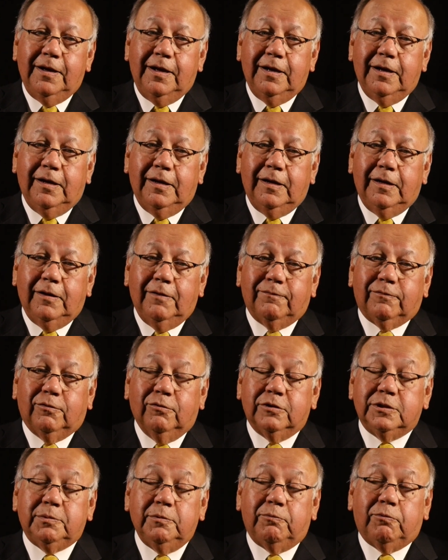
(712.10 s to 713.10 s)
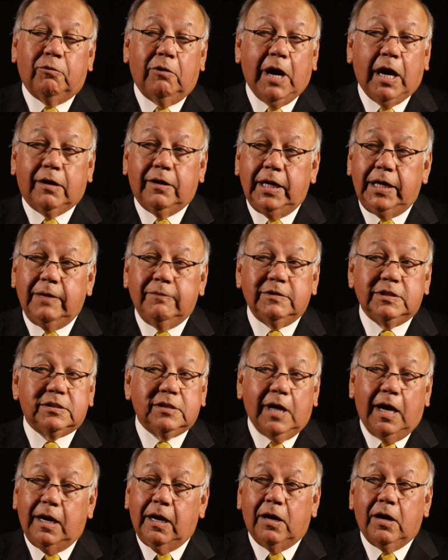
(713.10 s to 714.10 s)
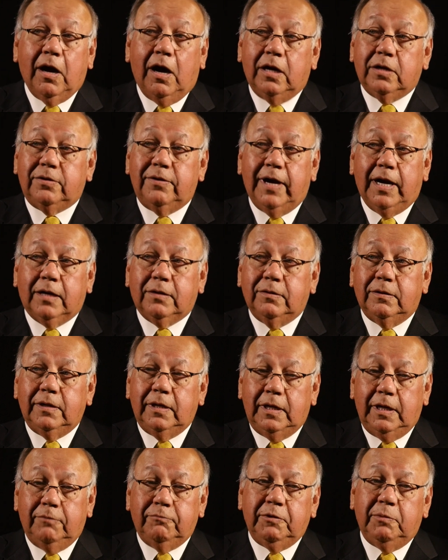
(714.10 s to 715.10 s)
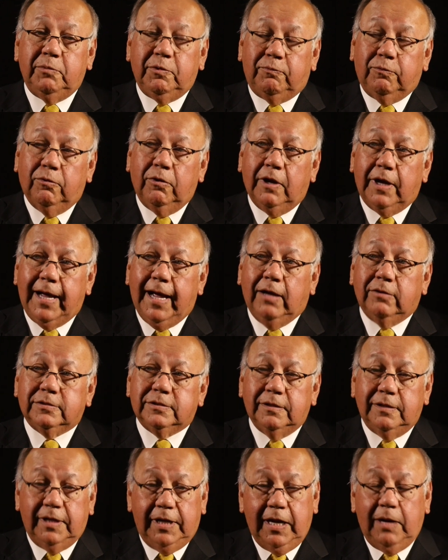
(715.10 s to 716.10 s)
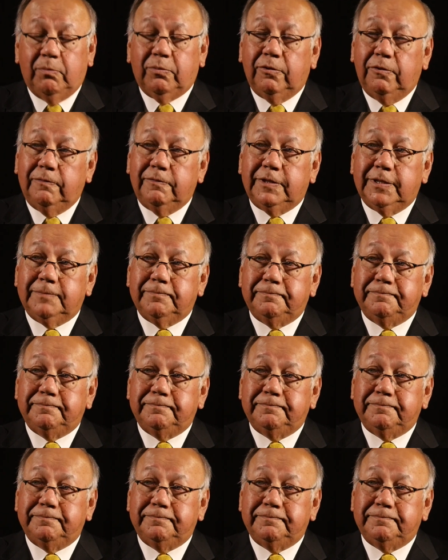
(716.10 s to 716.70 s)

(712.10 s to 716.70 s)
Of course, before I could even sign a contract on it, it went before the council and they approved it.